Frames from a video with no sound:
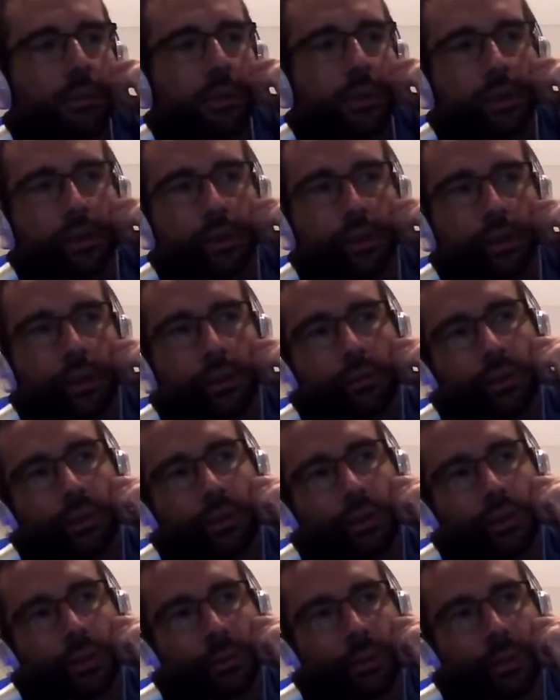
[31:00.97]
mean, you're not
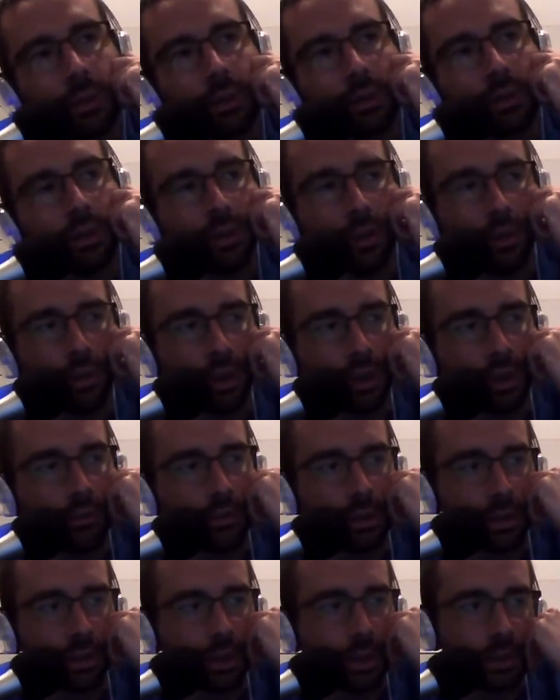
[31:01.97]
really expecting a whole hell of a
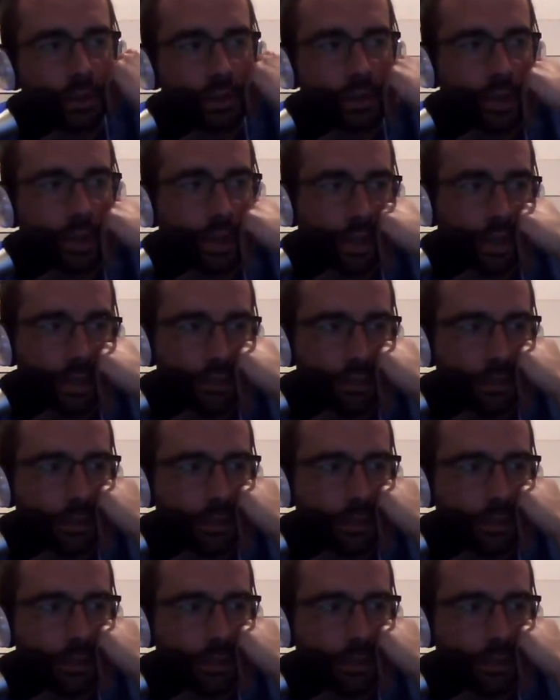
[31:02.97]
lot out of these guys,